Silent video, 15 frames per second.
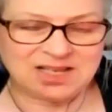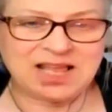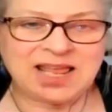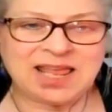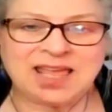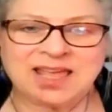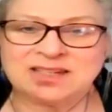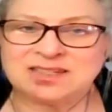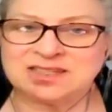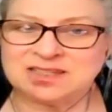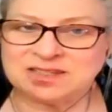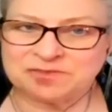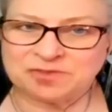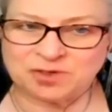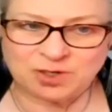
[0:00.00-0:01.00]
and a
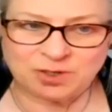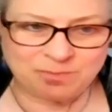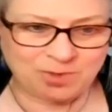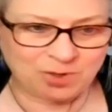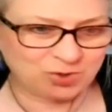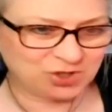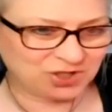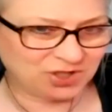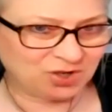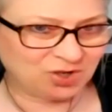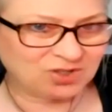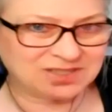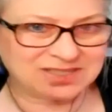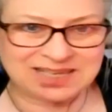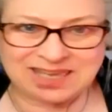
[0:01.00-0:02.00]
different emotion
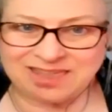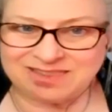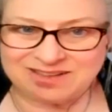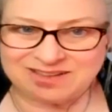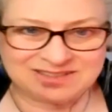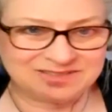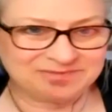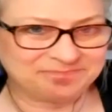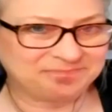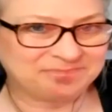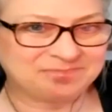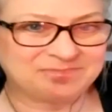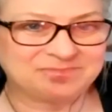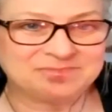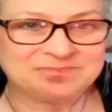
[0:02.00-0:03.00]
altogether.
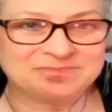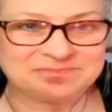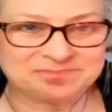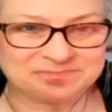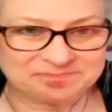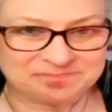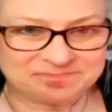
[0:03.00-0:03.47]
Right.